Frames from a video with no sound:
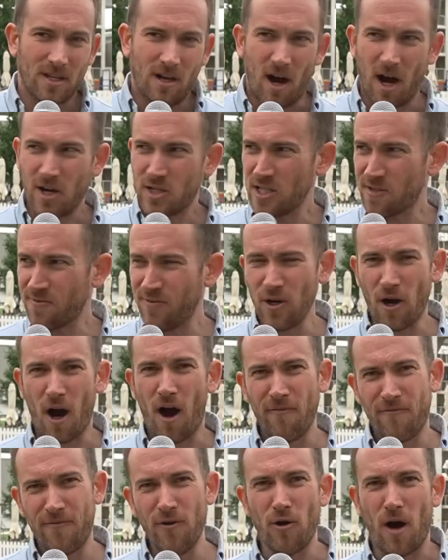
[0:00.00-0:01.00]
I
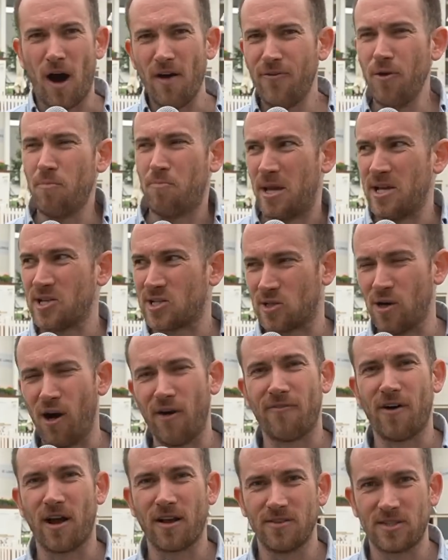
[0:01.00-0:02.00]
feel pissed
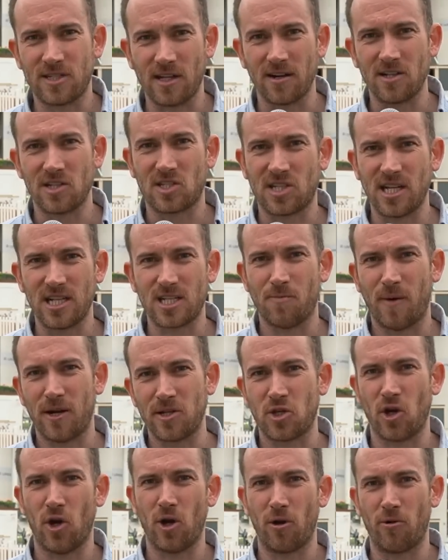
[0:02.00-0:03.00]
off. I can sense my
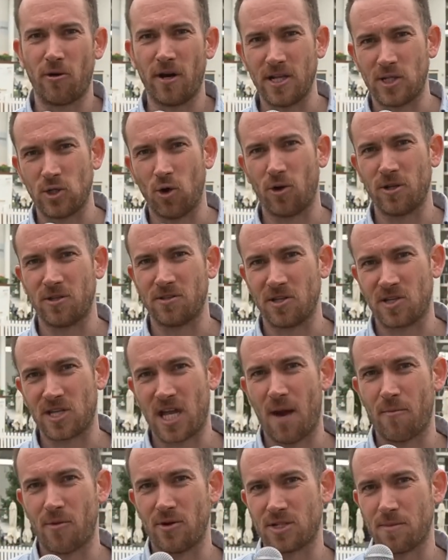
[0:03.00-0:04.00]
tone already talking to this
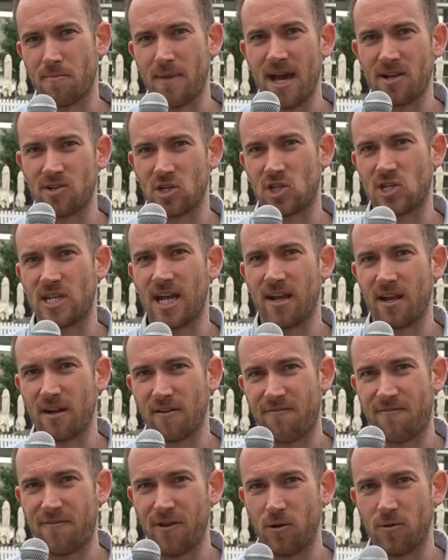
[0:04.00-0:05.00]
camera as a man just standing in a
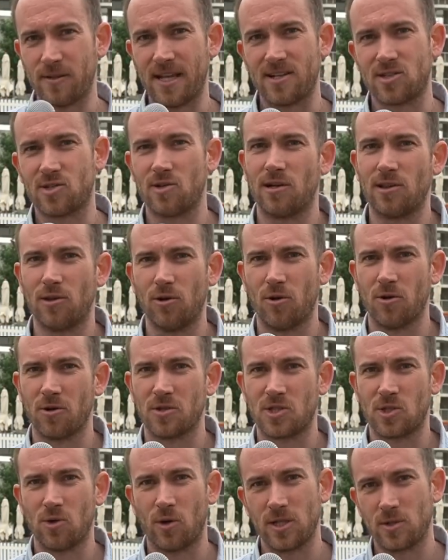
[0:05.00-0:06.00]
field outside
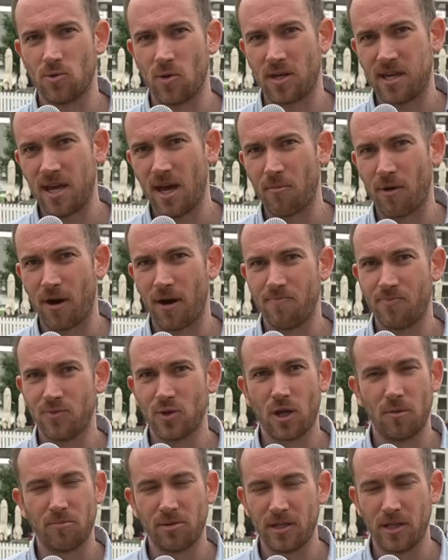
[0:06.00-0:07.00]
Lord's, talking to a camera,
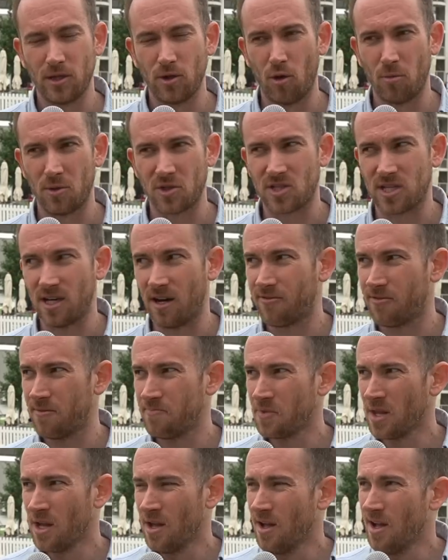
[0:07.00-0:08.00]
completely normal stuff.
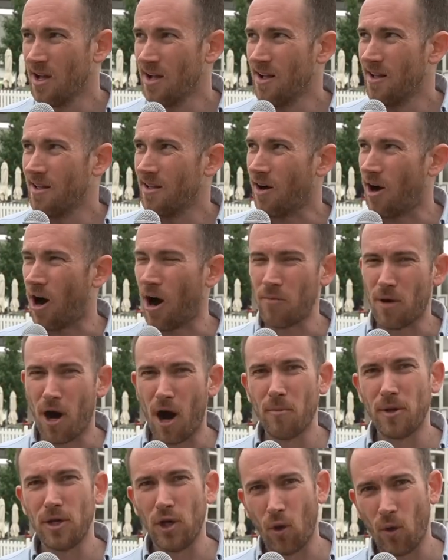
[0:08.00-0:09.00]

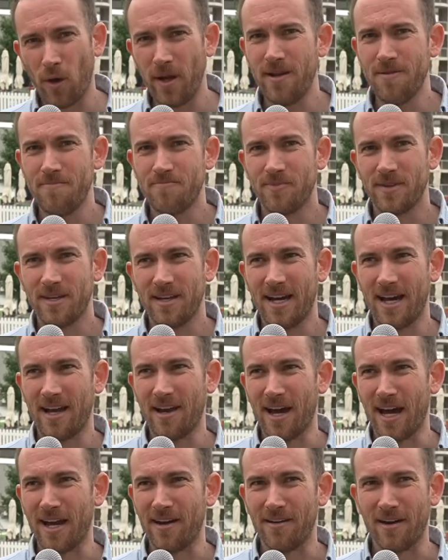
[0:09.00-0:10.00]
I'm annoyed, and
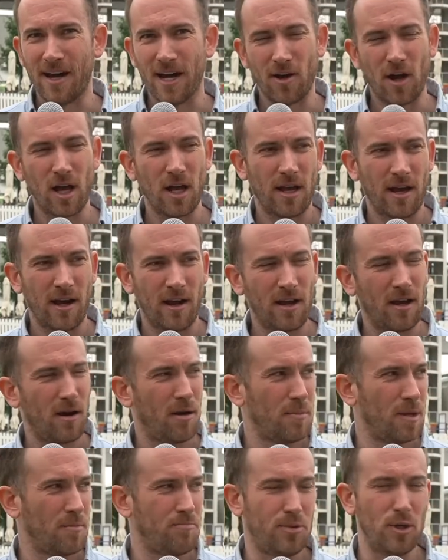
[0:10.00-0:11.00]

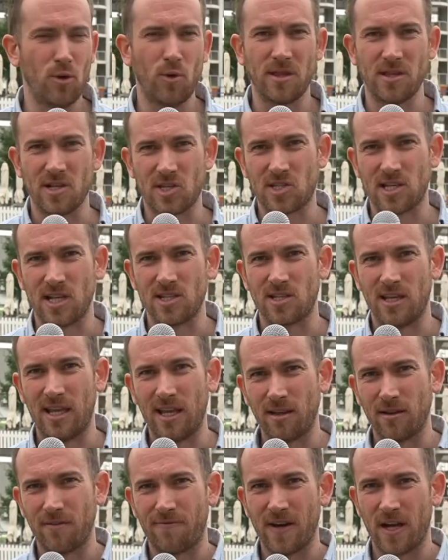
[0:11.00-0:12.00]
I'm imbuing this sense that
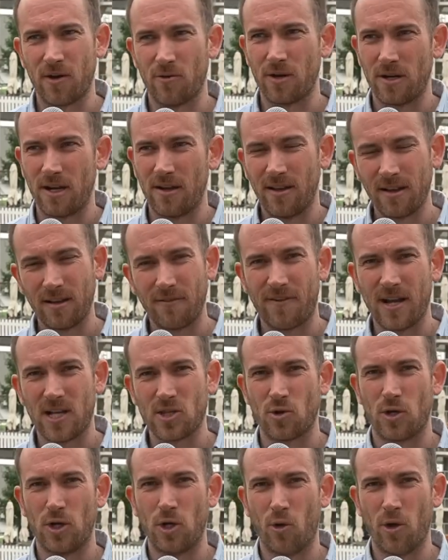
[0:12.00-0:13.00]
England fans
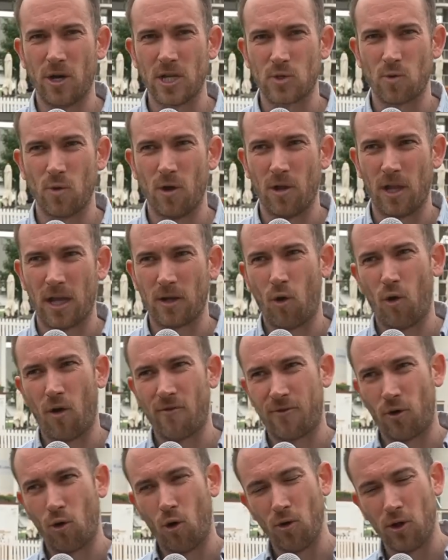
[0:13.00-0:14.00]
are annoyed as well. Like,
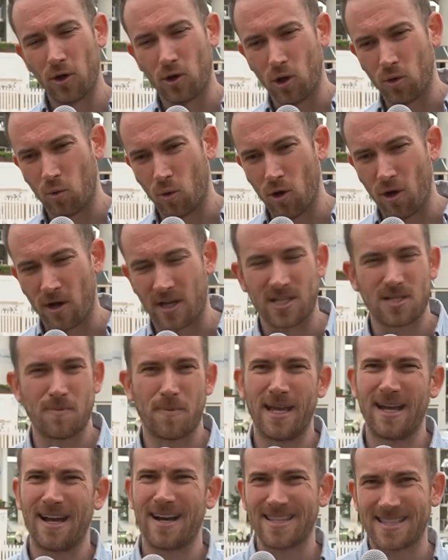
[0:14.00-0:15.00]
for all the good work, is it
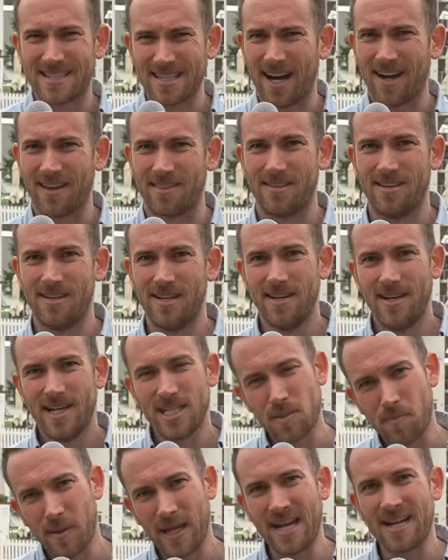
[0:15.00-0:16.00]
being undone?
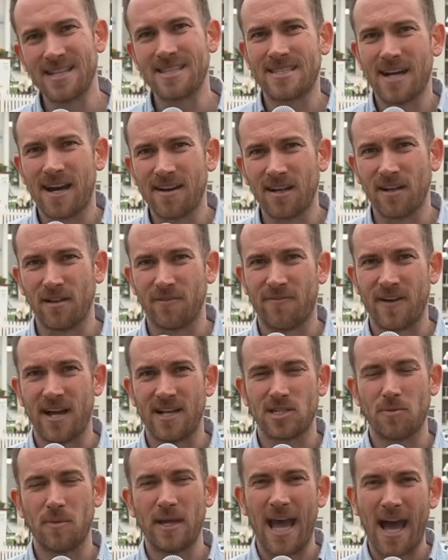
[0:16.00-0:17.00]
Is it being undone, England
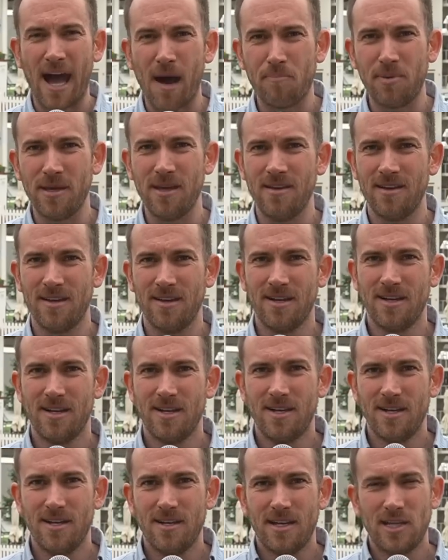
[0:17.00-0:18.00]
fans? Are we happy?
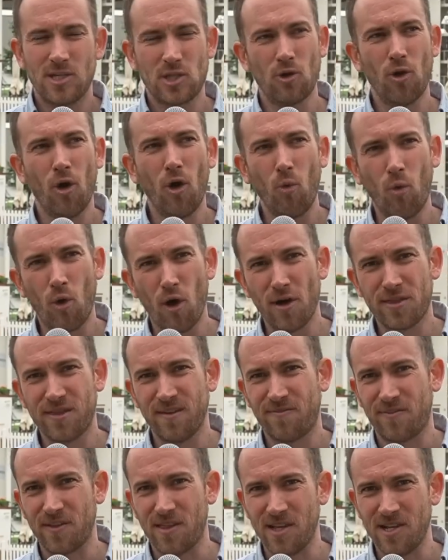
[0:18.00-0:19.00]
Is it all worth
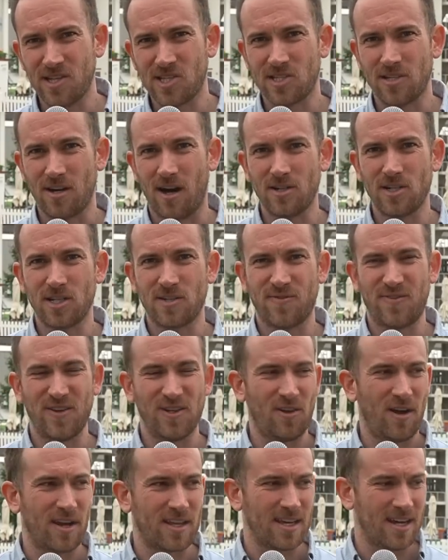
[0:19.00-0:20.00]
it for this? I just feel
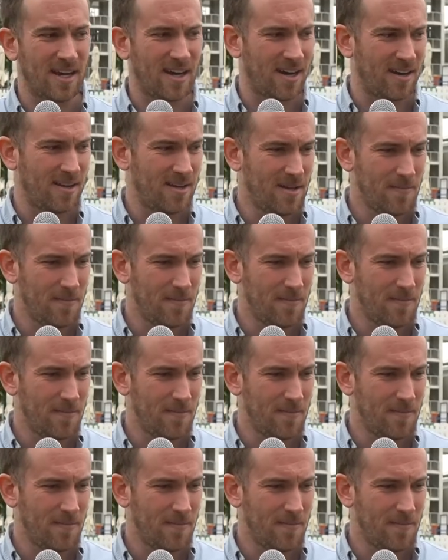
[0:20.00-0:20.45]
like they're